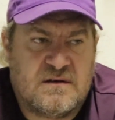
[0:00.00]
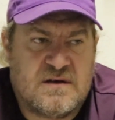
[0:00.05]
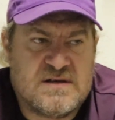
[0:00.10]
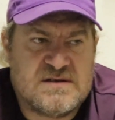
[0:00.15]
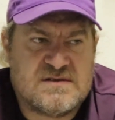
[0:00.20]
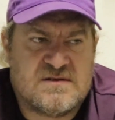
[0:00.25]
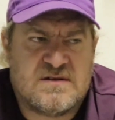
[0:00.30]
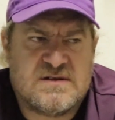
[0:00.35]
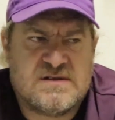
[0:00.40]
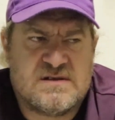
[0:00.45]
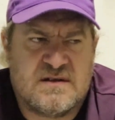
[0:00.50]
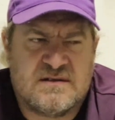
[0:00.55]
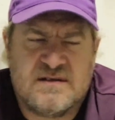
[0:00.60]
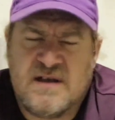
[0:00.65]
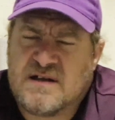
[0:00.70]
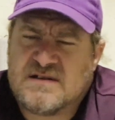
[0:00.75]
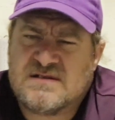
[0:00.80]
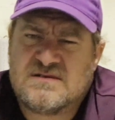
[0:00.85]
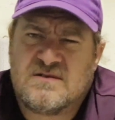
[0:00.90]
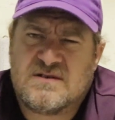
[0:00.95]

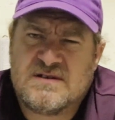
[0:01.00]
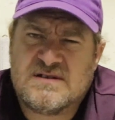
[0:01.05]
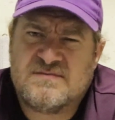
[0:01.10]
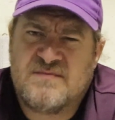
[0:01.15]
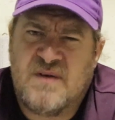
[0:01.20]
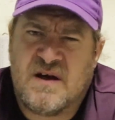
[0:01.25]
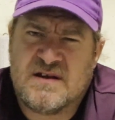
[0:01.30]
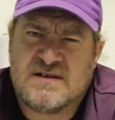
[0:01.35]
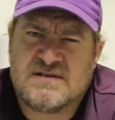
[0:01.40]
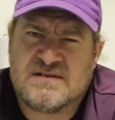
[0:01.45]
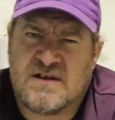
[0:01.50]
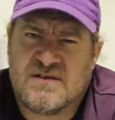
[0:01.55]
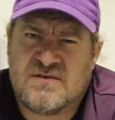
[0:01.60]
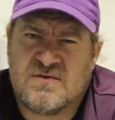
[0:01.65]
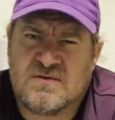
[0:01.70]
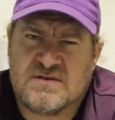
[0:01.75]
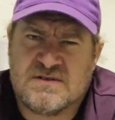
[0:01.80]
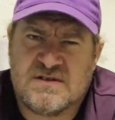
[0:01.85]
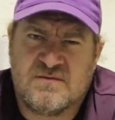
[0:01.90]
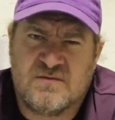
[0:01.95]
that's not as bad as I
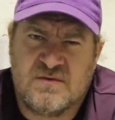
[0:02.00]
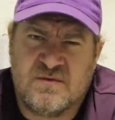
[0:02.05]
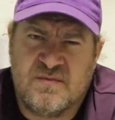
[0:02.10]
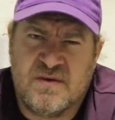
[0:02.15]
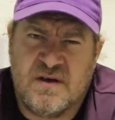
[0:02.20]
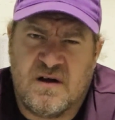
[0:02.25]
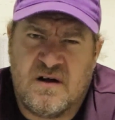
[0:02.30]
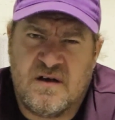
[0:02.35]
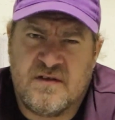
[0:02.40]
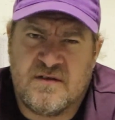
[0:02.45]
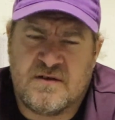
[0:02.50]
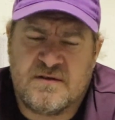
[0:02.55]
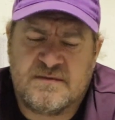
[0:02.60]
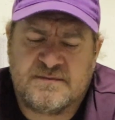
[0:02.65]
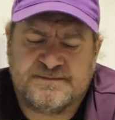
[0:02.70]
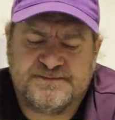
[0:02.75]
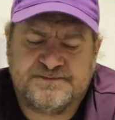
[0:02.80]
thought it would be either.